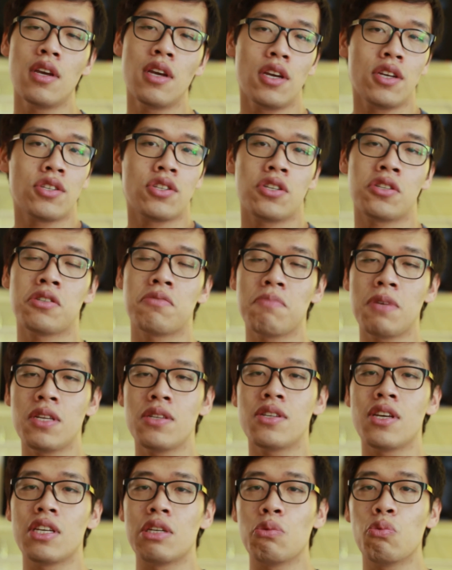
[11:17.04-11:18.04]
It just
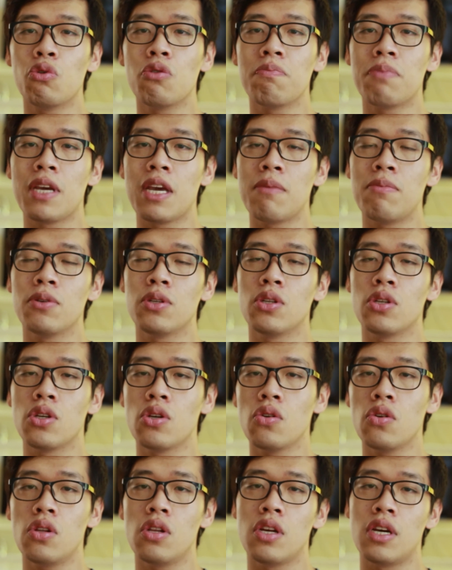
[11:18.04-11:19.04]
means that you won't be able to
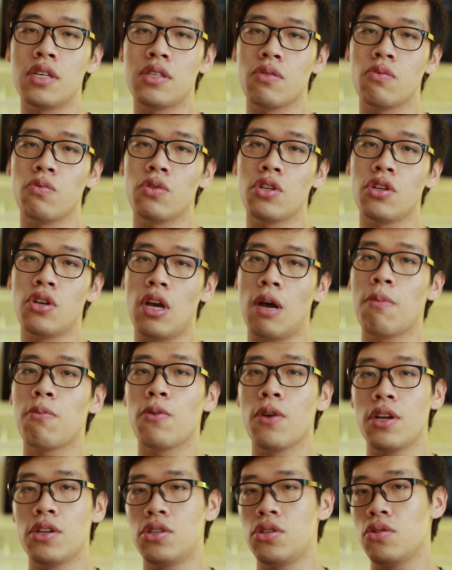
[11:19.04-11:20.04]
utilize it when you
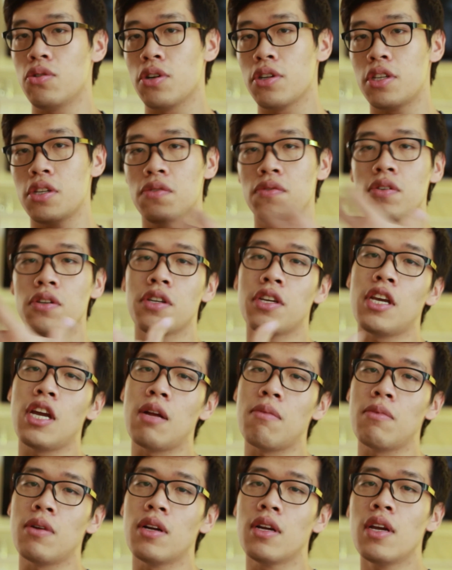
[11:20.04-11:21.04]
upgrade to a different
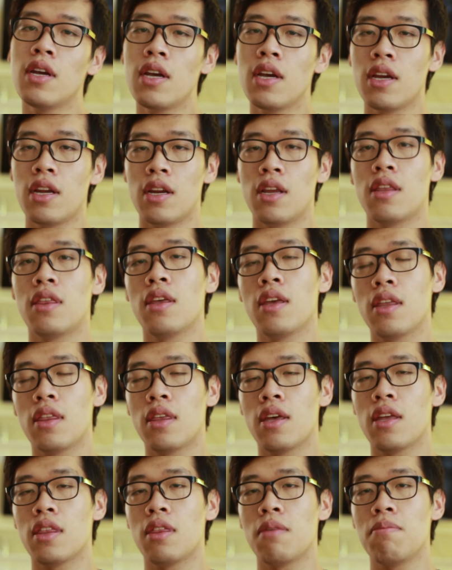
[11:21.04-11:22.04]
camera. And I think
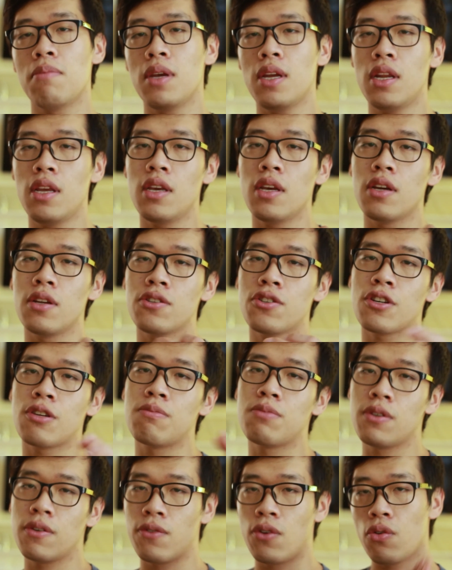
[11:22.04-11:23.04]
that the media in
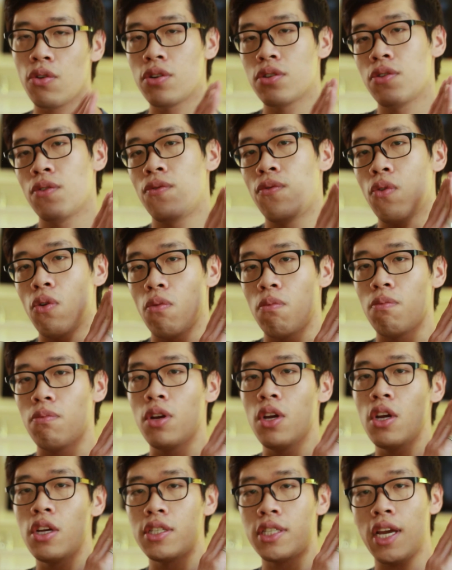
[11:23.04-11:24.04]
terms of going from
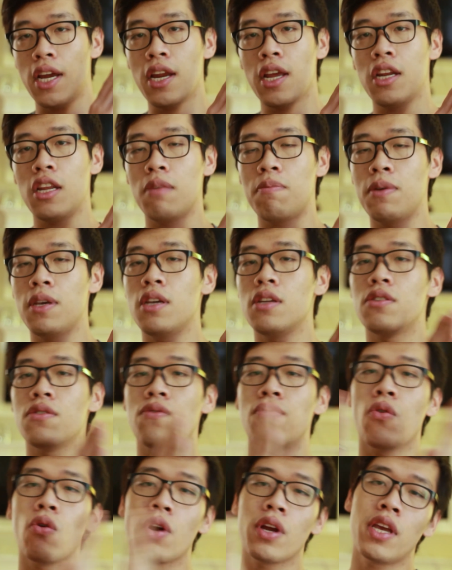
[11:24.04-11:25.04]
1080p to
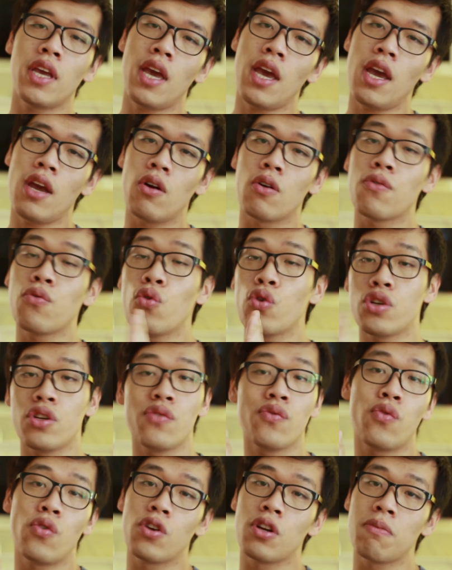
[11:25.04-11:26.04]
4K or
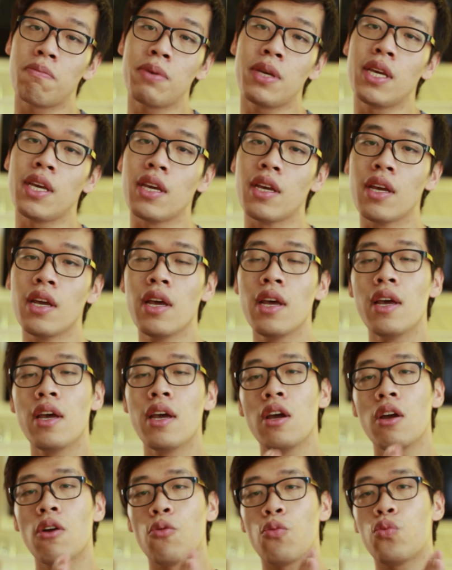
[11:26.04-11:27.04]
1440p,
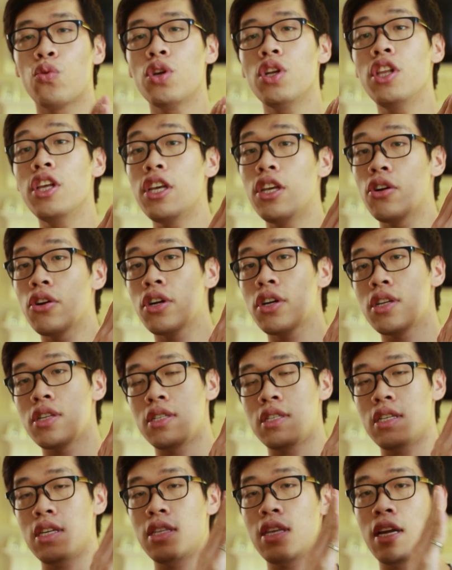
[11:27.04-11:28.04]
really you're going to
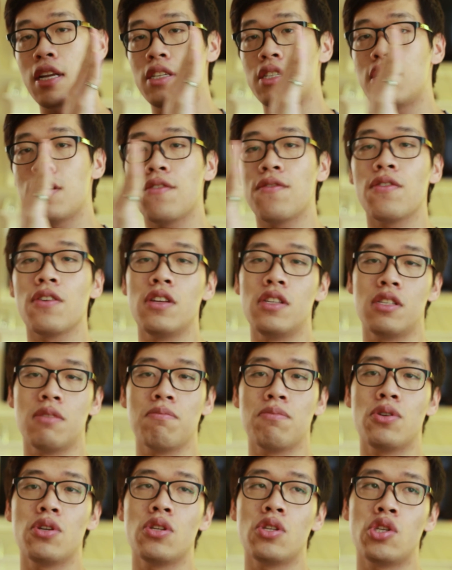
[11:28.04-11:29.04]
see that difference
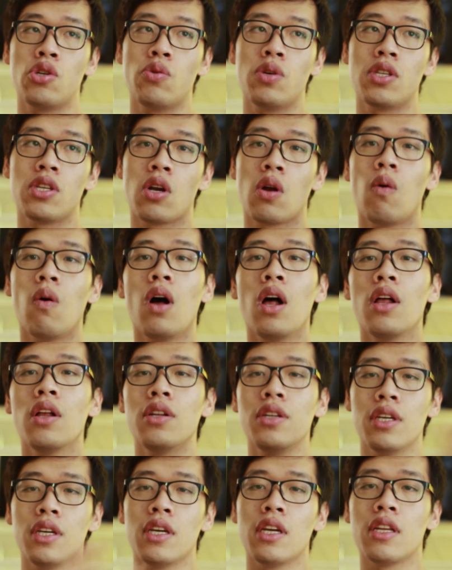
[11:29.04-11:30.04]
between the
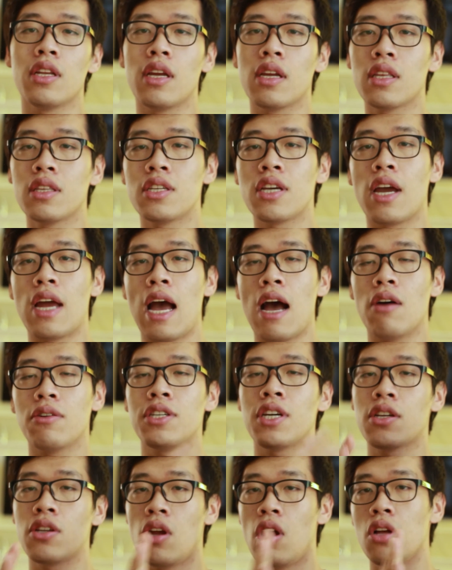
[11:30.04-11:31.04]
quality and how
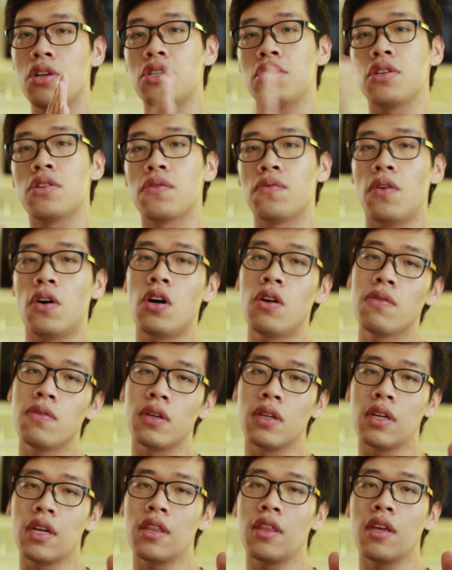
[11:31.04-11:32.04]
technology is
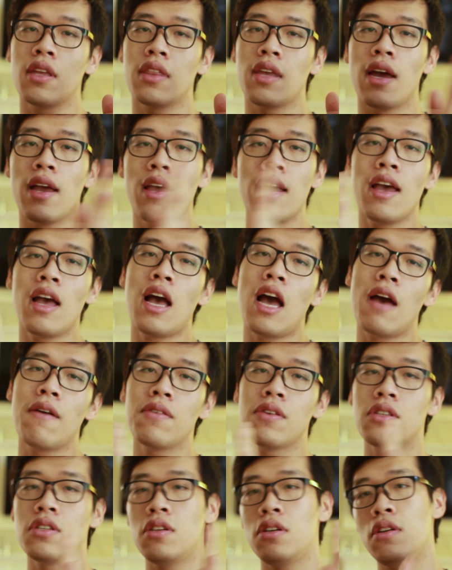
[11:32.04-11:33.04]
evolving. And I think that
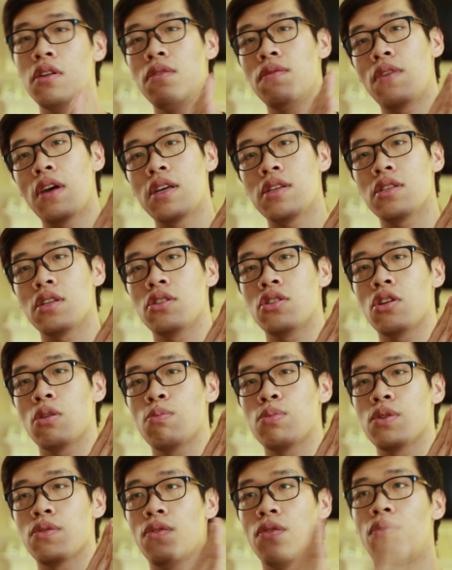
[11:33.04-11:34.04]
having to invest in
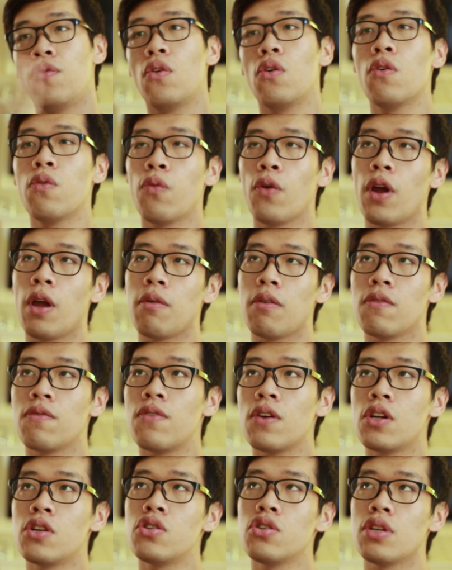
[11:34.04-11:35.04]
terms of a full frame
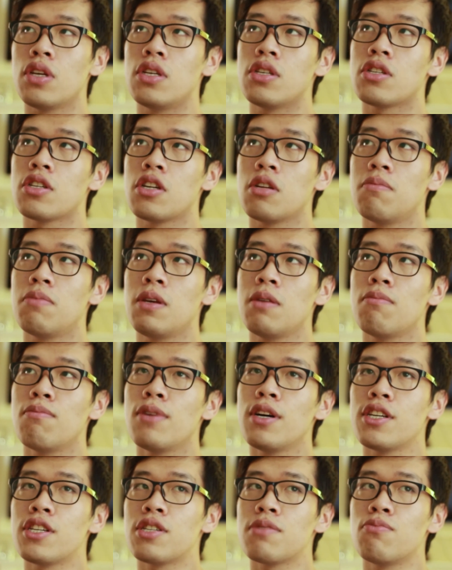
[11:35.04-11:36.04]
eventually is going to be
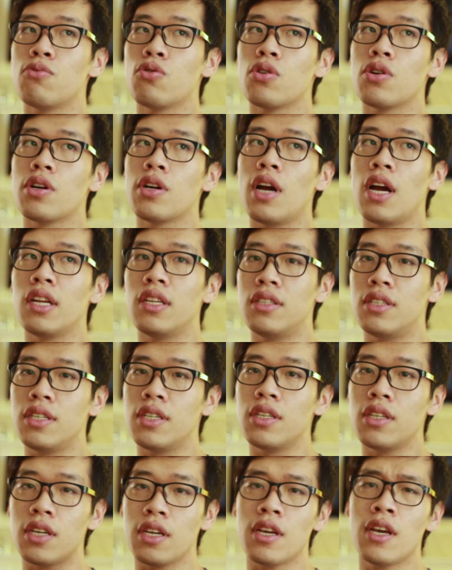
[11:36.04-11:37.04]
much more
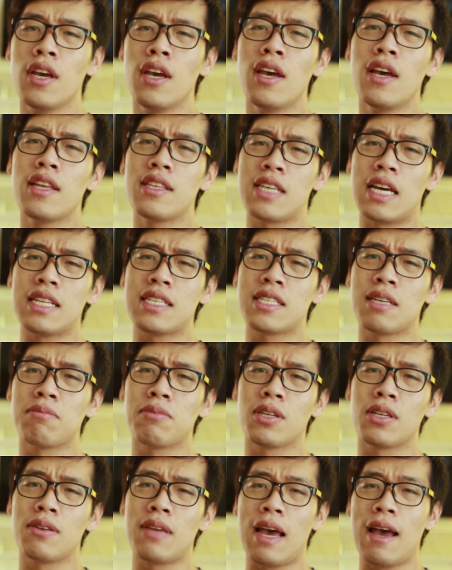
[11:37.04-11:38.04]
ideally, that's
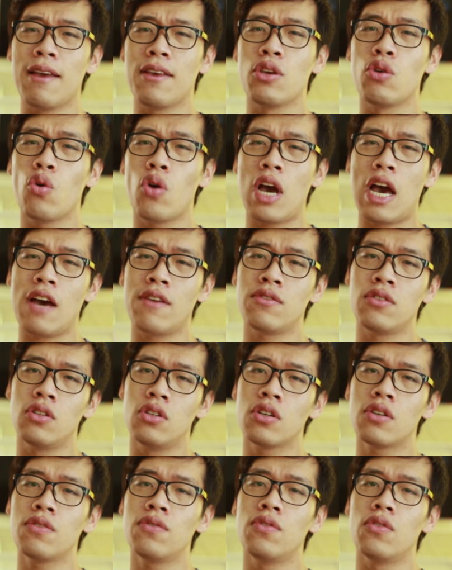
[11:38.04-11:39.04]
something that you have to
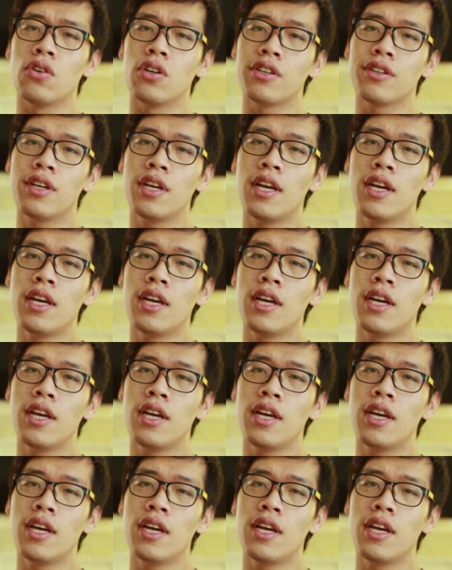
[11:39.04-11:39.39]
look for.